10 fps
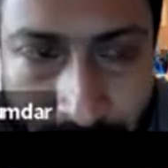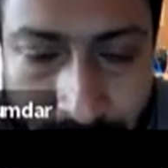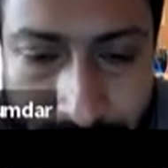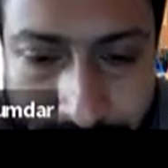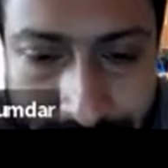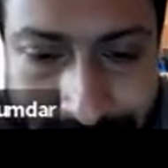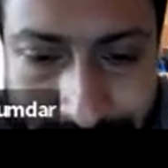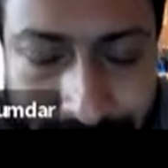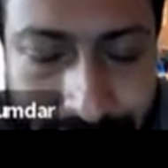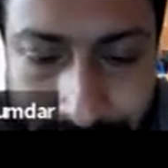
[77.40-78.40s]
Uh, so let's
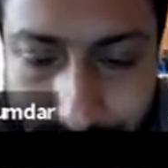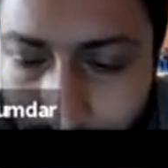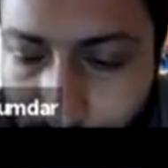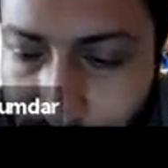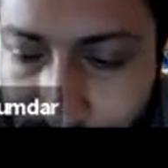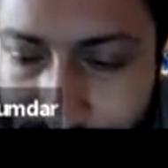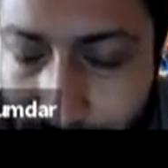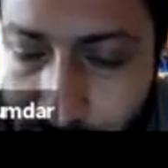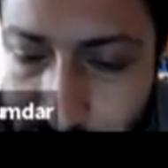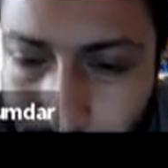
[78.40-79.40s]
see a couple of
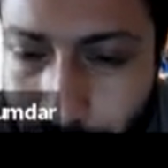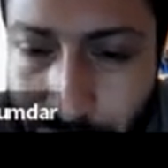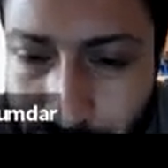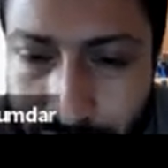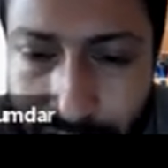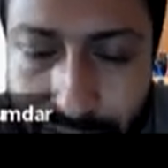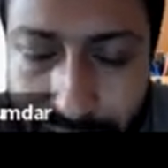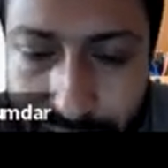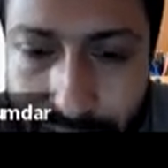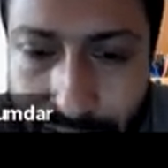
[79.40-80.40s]
examples before we
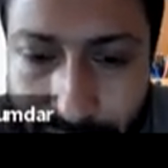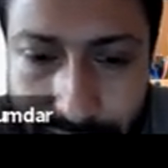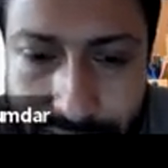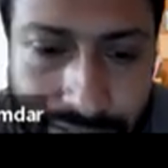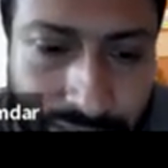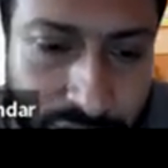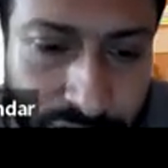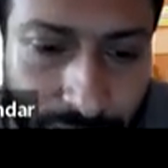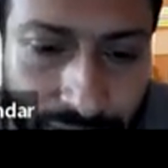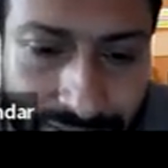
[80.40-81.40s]
uh, start
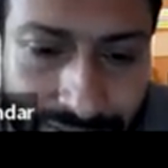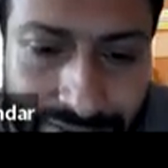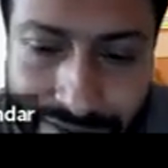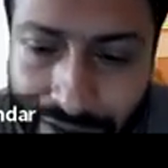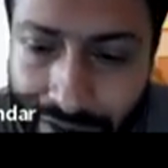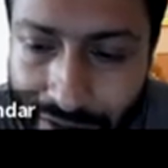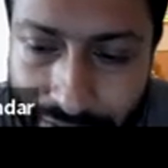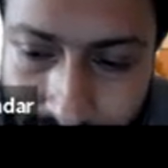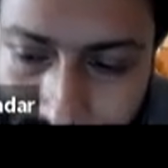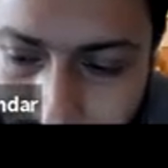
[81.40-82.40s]
to apply this
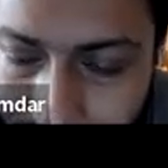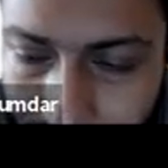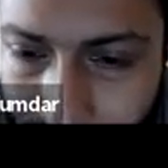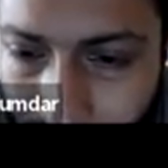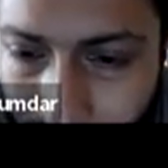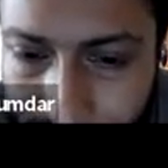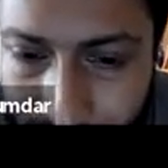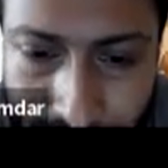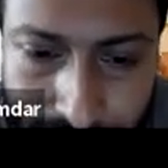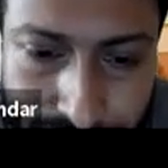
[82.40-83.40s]
in, in RL.